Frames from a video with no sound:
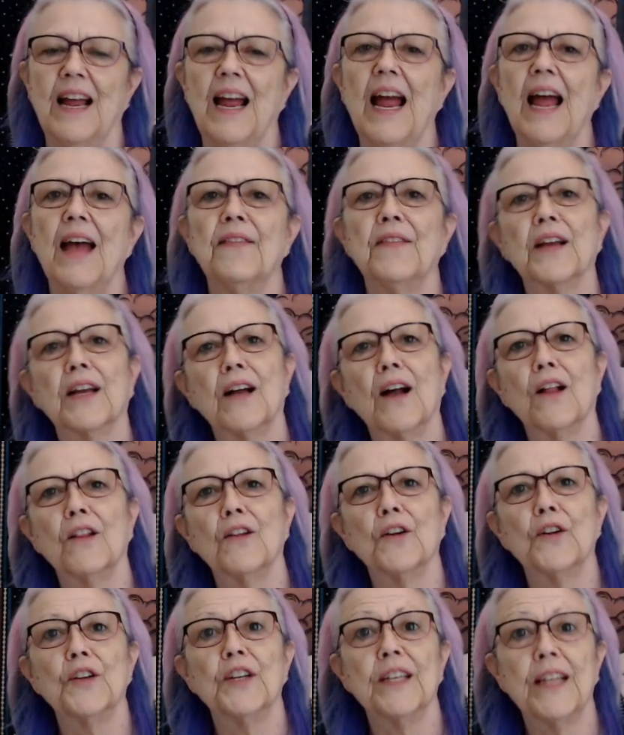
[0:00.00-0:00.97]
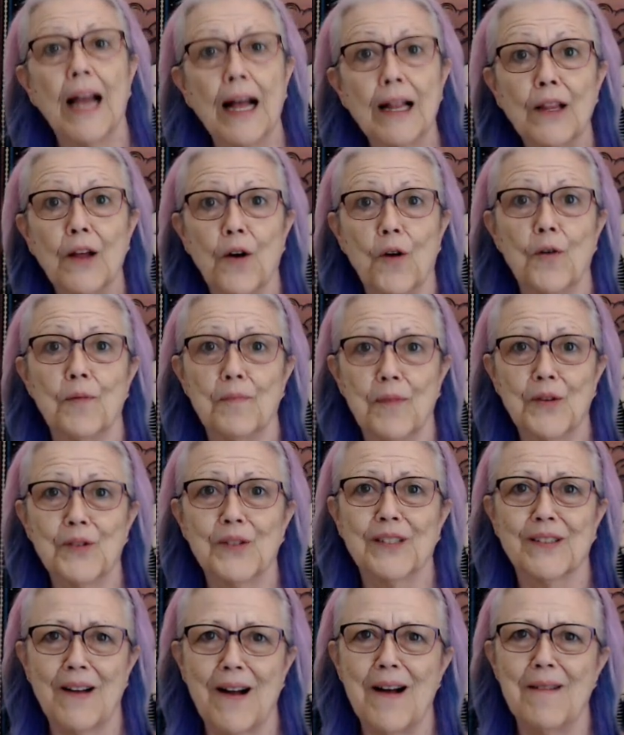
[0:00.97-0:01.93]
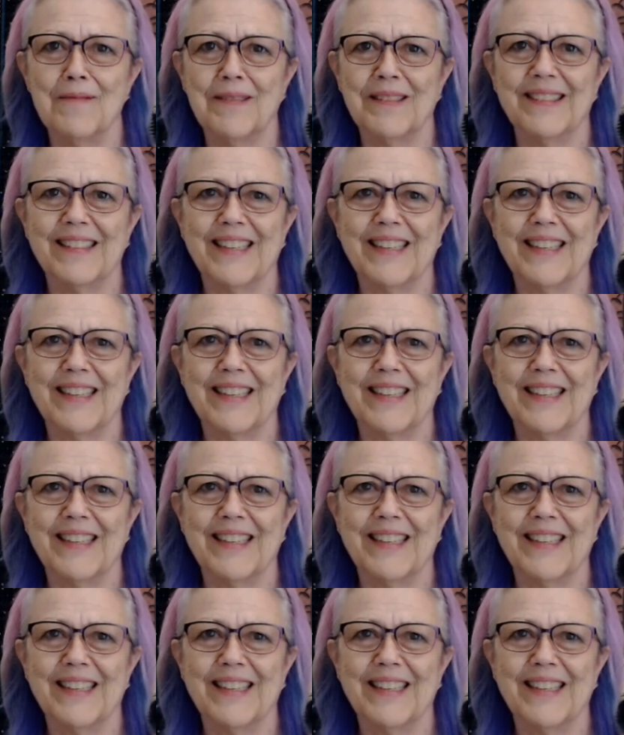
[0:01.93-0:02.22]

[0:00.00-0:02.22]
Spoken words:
and the color yellow, most common.